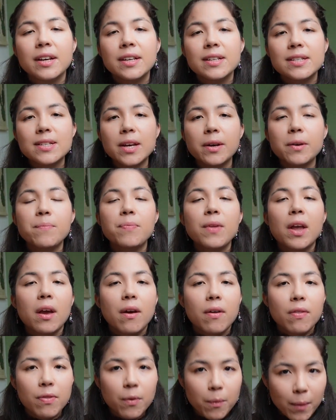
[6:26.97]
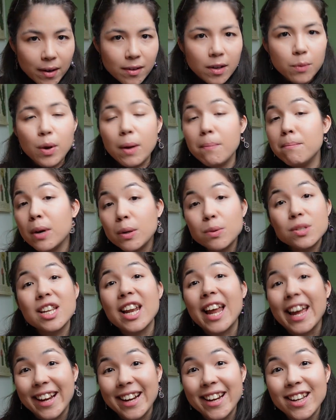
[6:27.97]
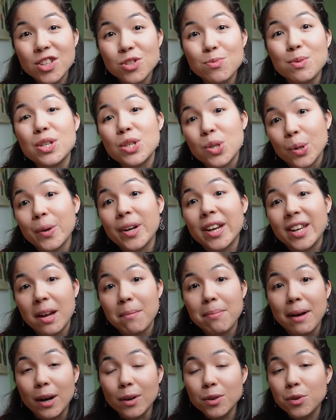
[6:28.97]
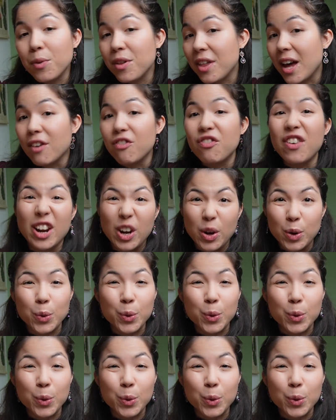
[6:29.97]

So, the one that we're most likely to be talking about with our fellow